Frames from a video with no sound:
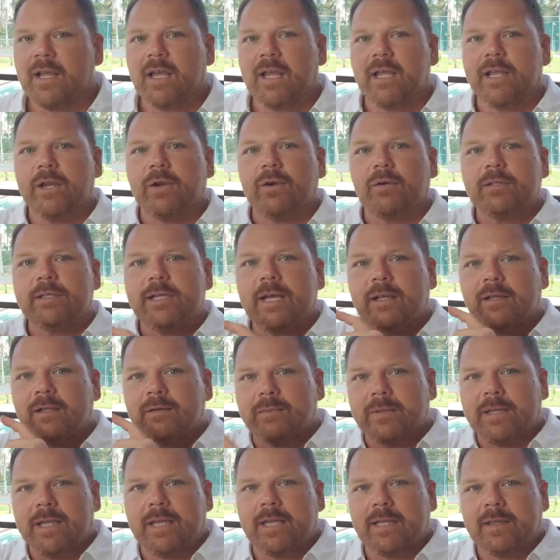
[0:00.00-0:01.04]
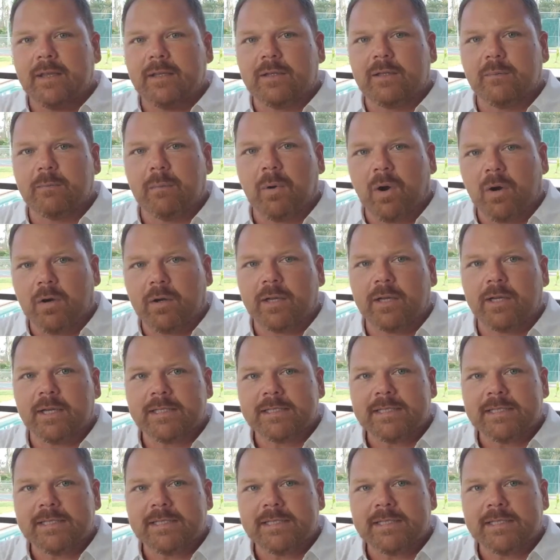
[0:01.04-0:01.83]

You're telling me that the market